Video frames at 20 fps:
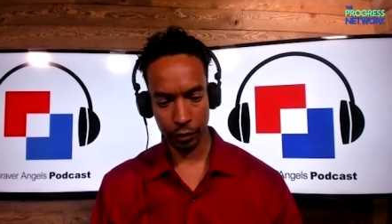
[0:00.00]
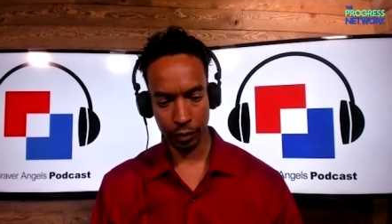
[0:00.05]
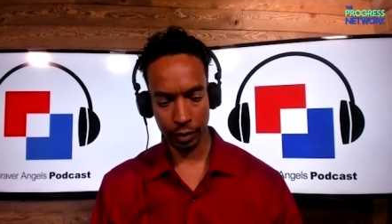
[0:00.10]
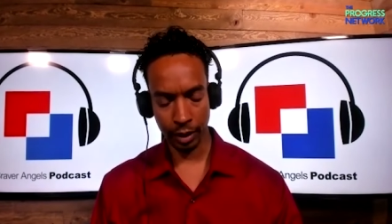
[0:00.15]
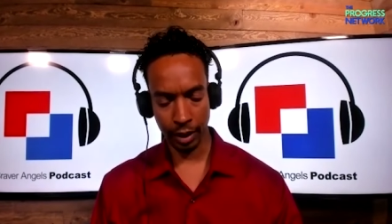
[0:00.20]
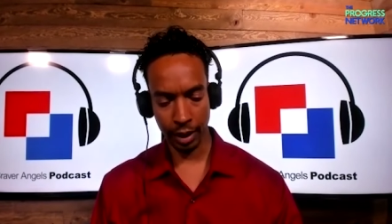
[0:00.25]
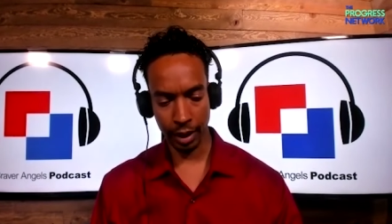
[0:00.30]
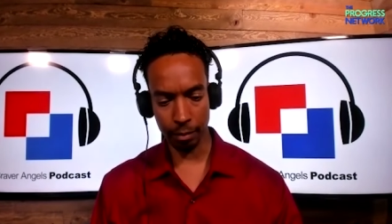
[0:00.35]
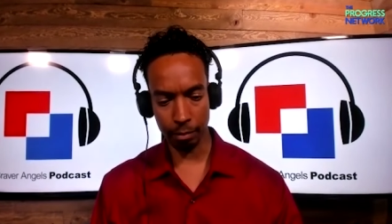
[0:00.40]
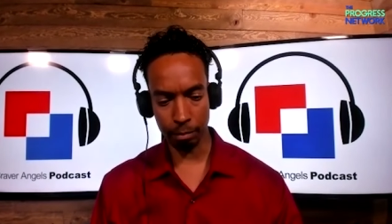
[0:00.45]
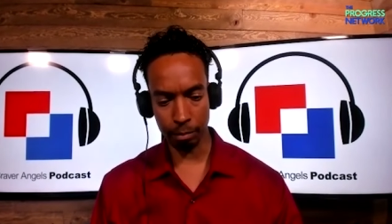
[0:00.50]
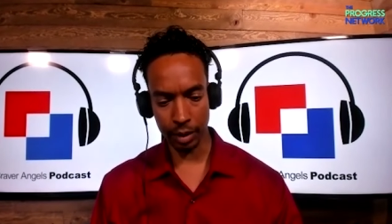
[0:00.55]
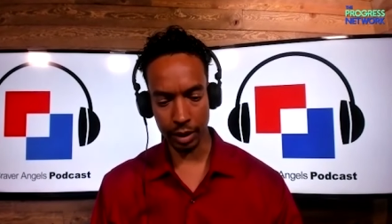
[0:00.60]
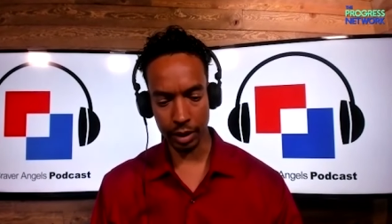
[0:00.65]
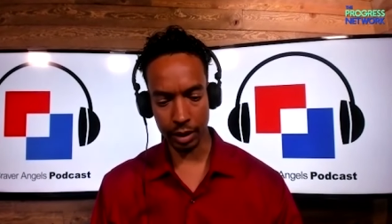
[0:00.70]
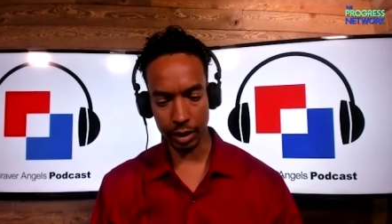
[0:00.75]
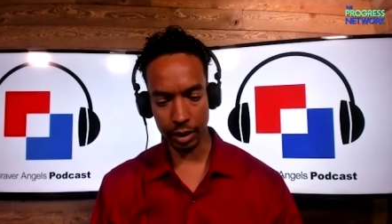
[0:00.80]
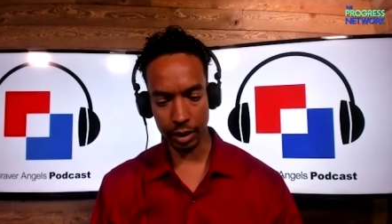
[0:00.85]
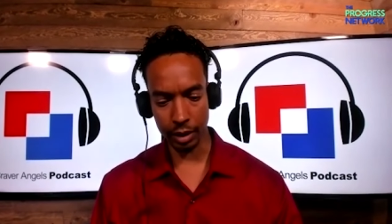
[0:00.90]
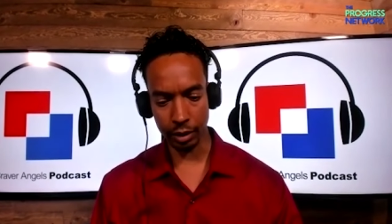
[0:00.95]
can
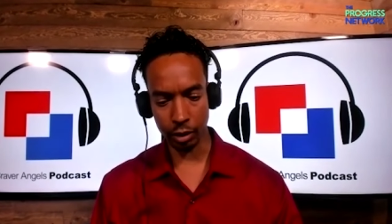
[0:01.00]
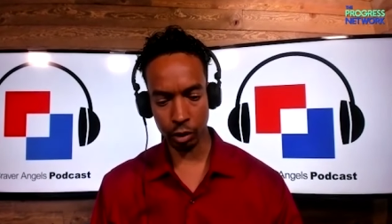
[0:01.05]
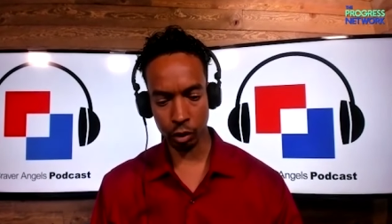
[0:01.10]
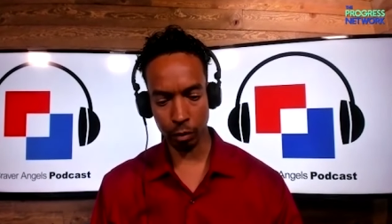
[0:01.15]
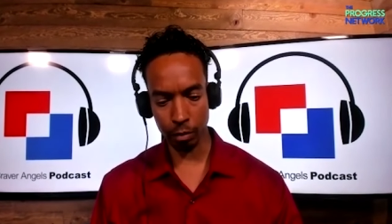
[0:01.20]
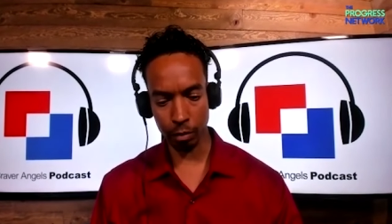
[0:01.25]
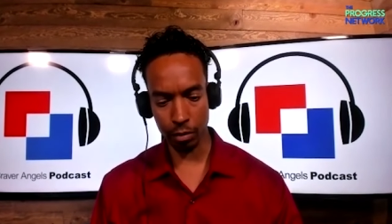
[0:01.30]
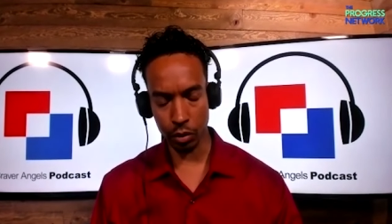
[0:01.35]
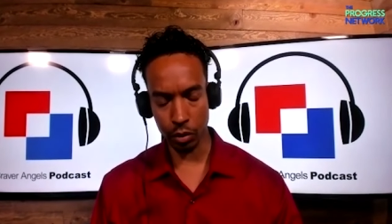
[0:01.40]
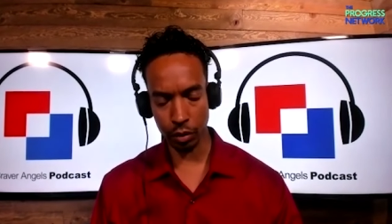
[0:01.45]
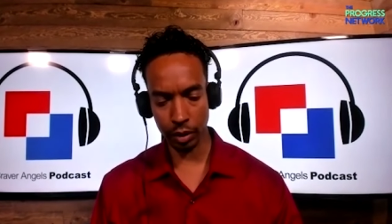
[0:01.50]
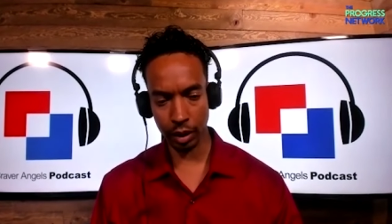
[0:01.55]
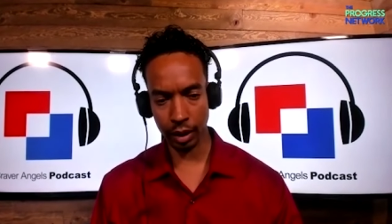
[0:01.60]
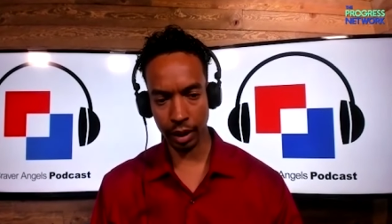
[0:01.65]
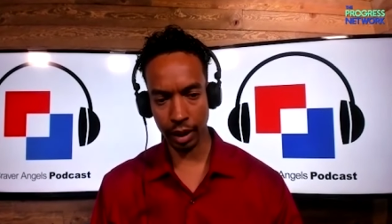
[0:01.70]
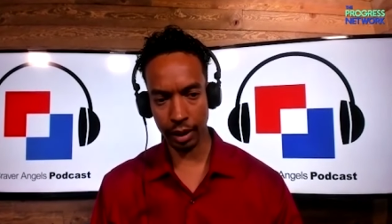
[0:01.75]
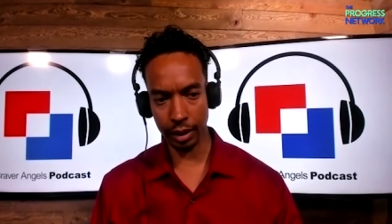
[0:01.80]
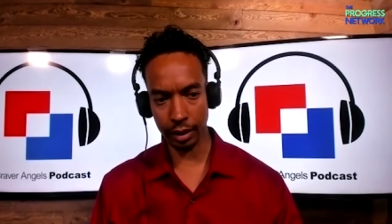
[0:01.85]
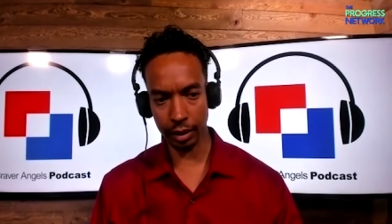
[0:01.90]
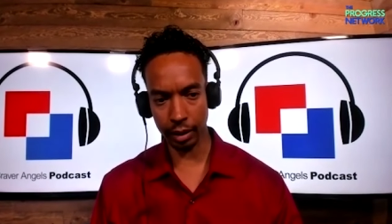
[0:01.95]
be
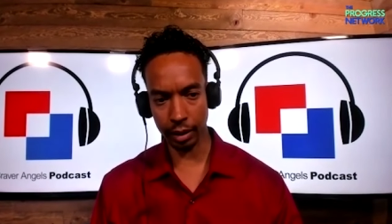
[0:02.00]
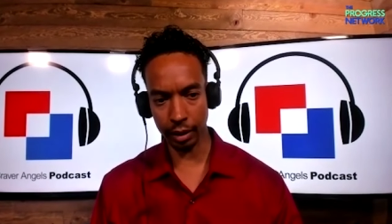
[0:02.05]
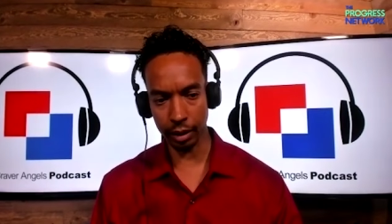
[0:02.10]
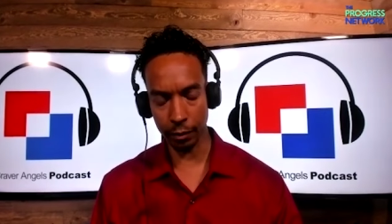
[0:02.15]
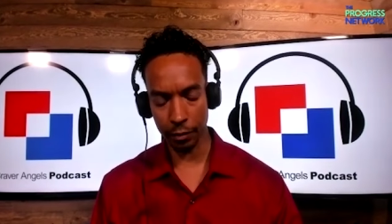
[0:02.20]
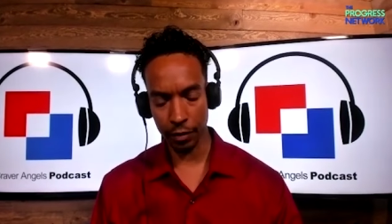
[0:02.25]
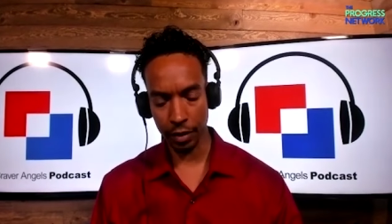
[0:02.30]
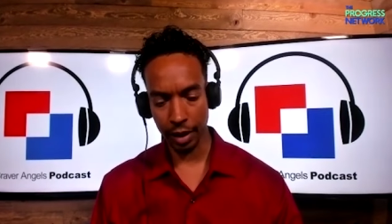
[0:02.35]
communicated